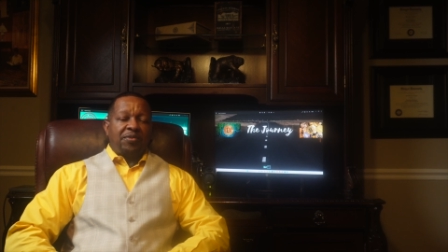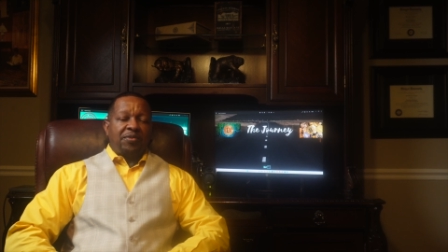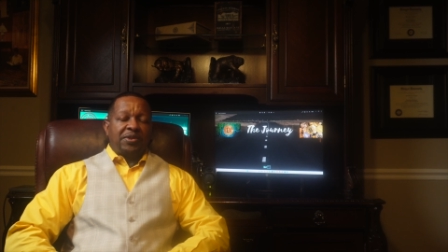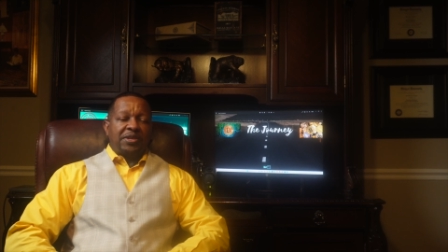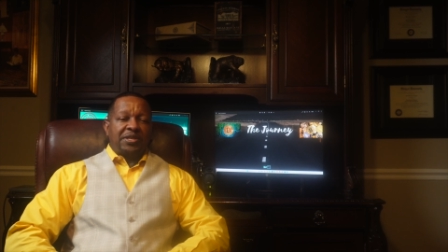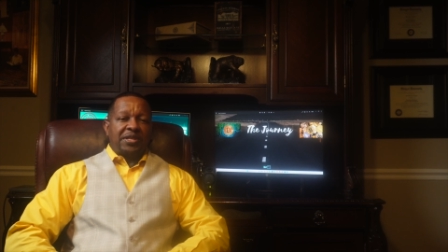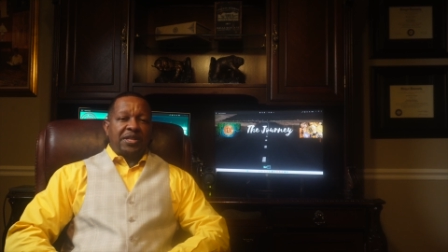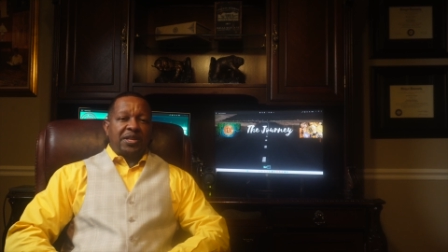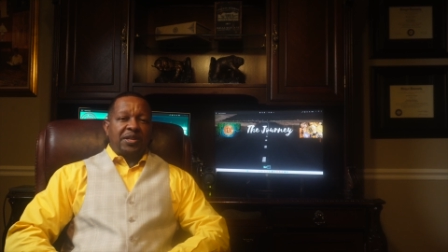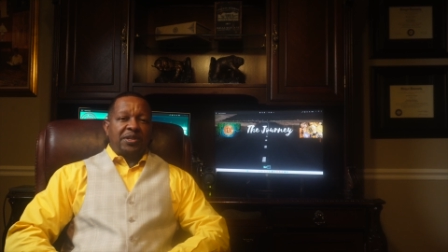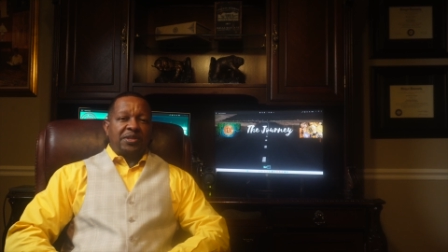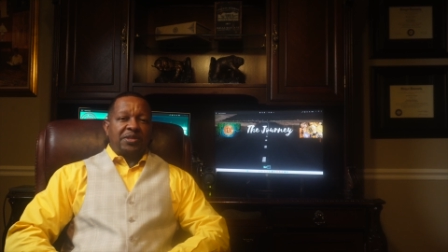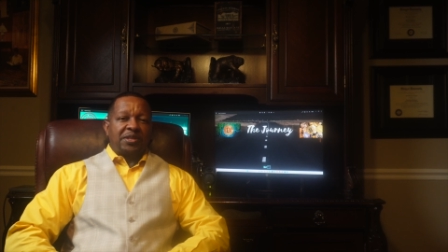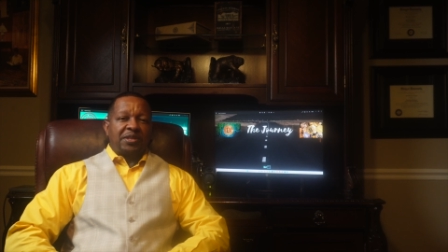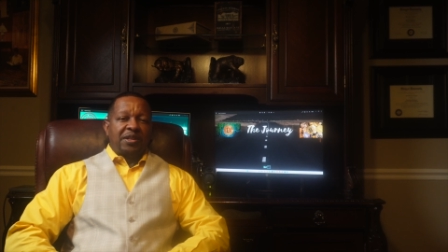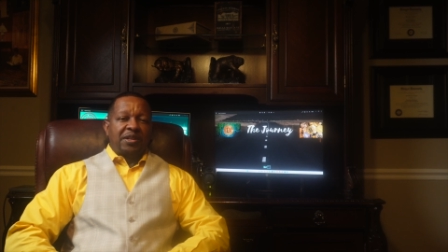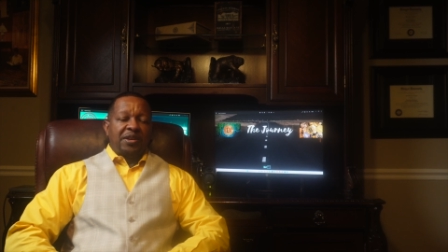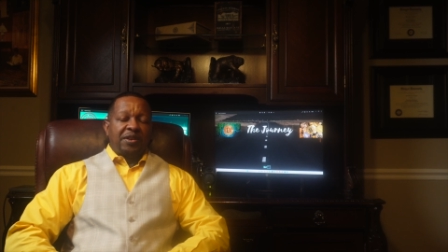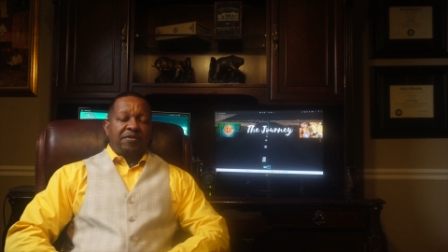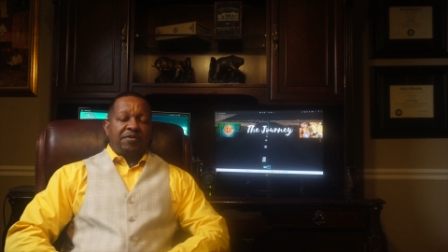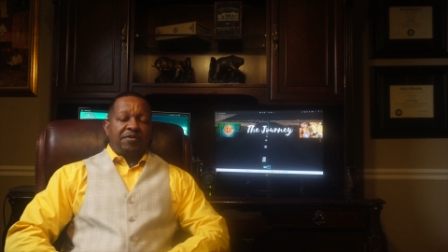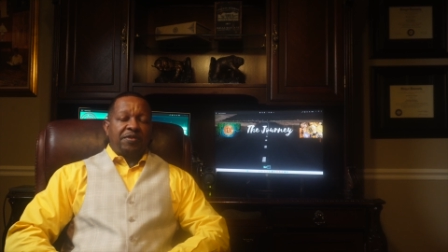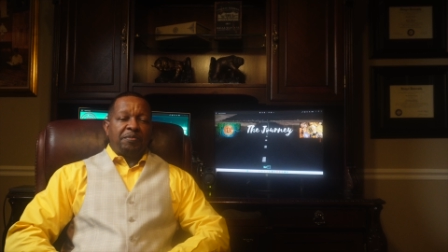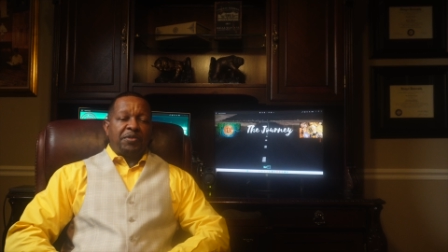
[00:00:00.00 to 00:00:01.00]
results
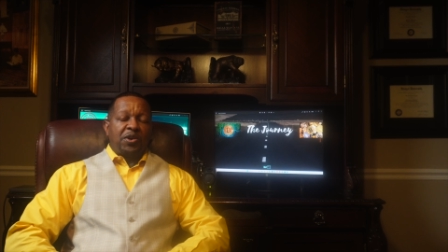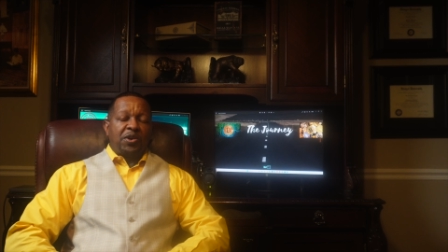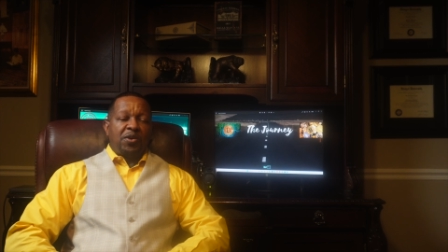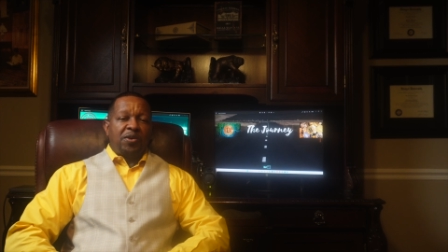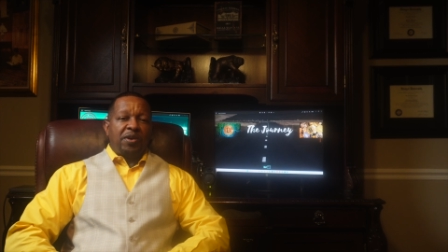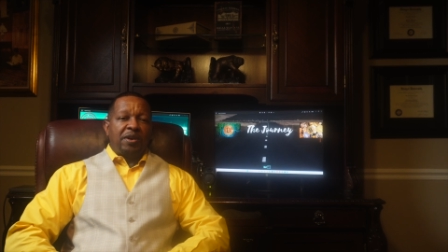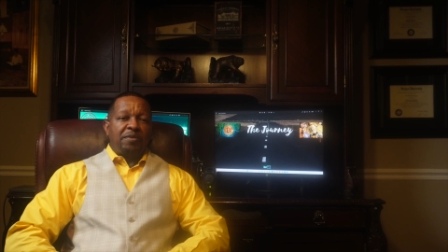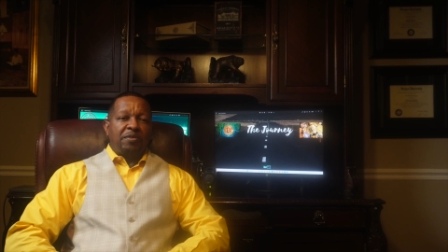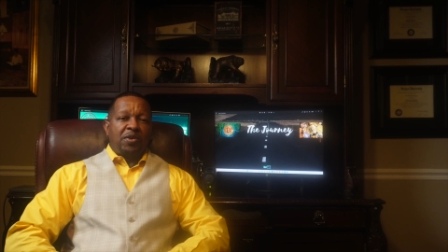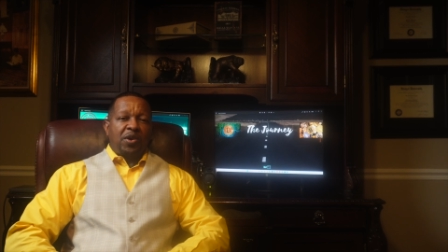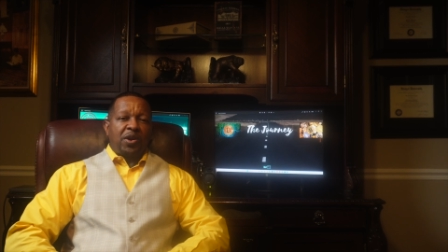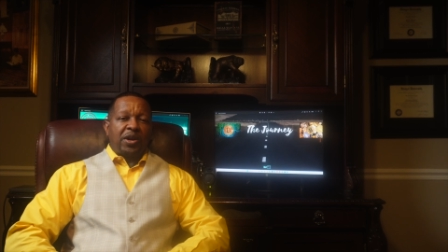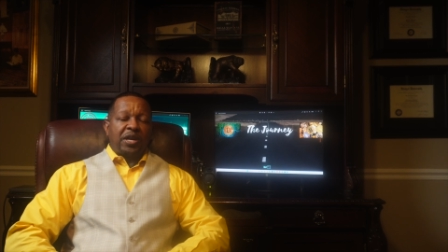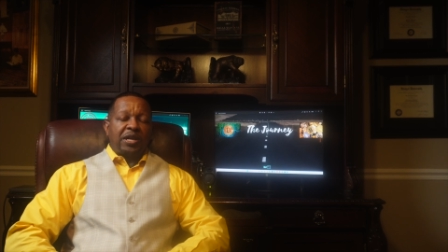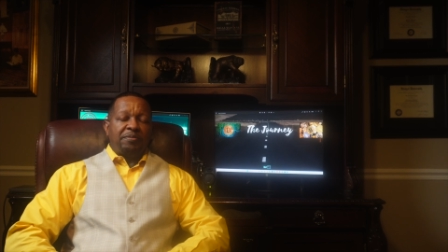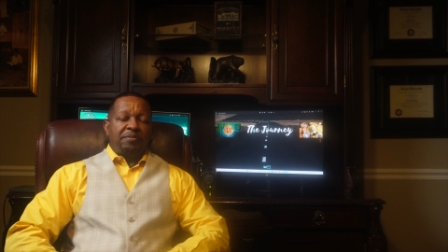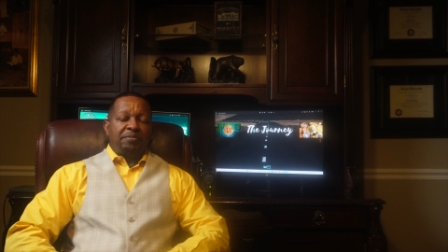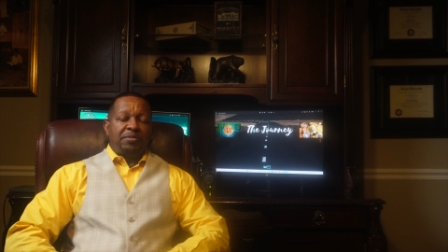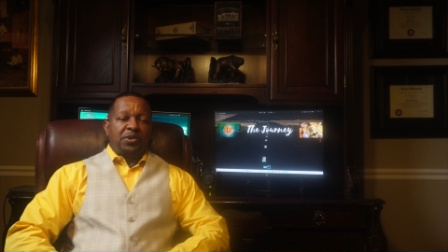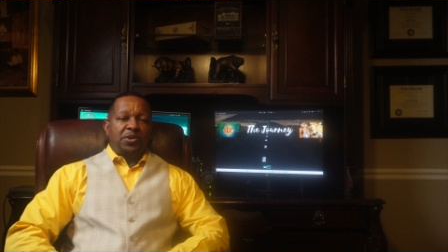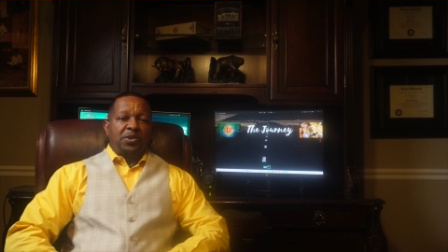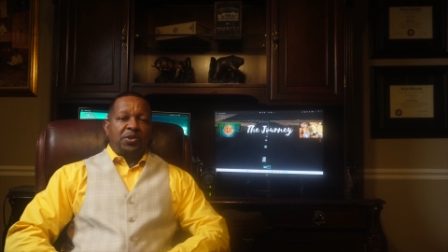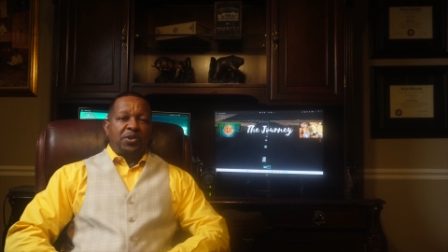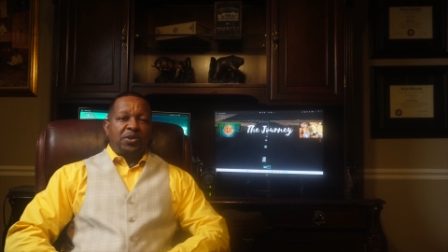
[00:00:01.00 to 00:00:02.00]
from
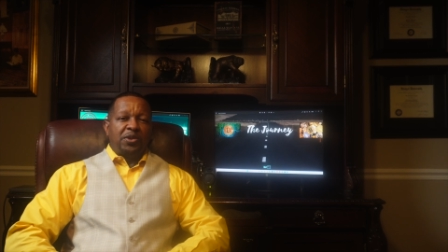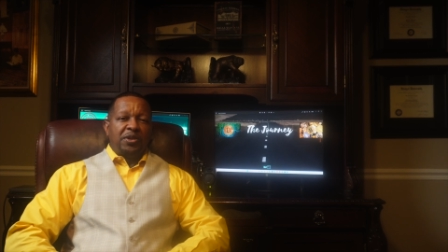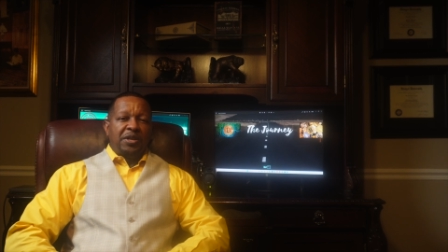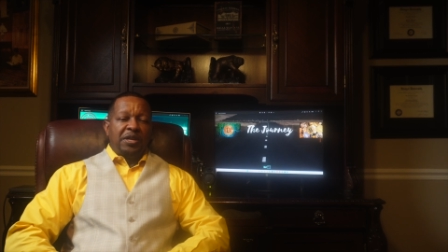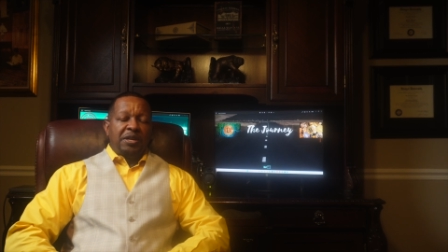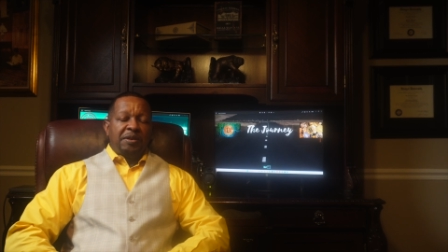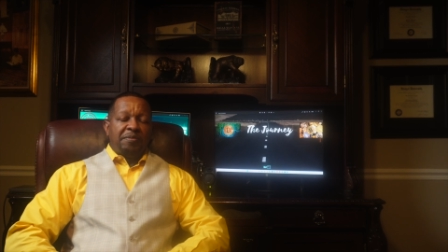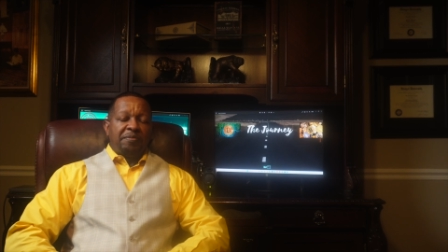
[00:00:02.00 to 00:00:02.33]
CoinMarketBull,